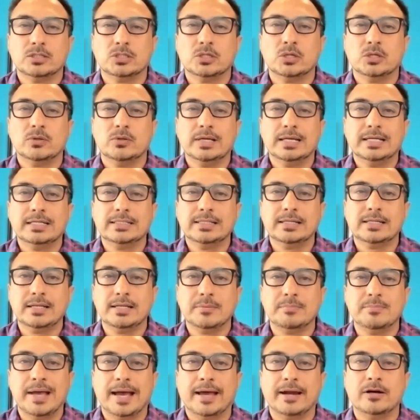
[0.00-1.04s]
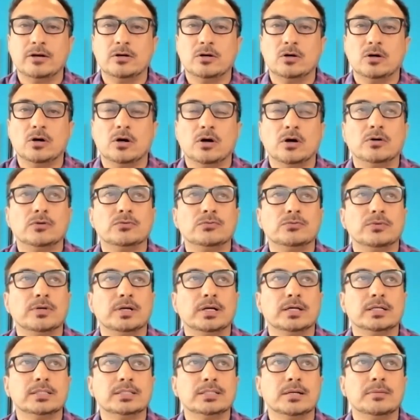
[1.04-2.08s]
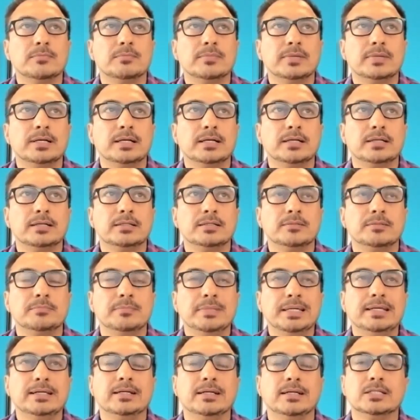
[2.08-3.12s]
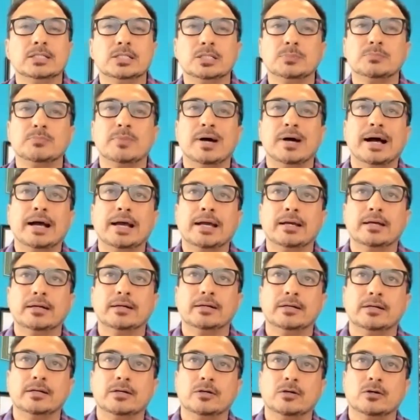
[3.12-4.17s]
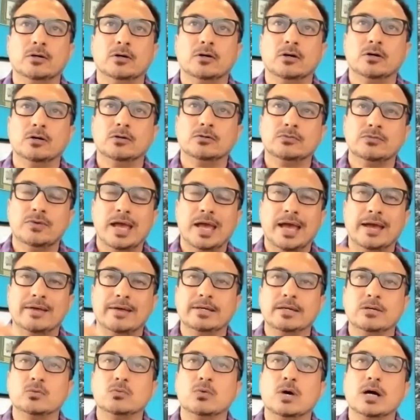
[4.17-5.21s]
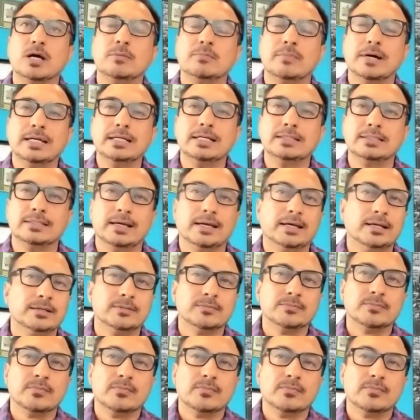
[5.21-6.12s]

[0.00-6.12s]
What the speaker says: So is it a matter of someone being inspired of having one mindset?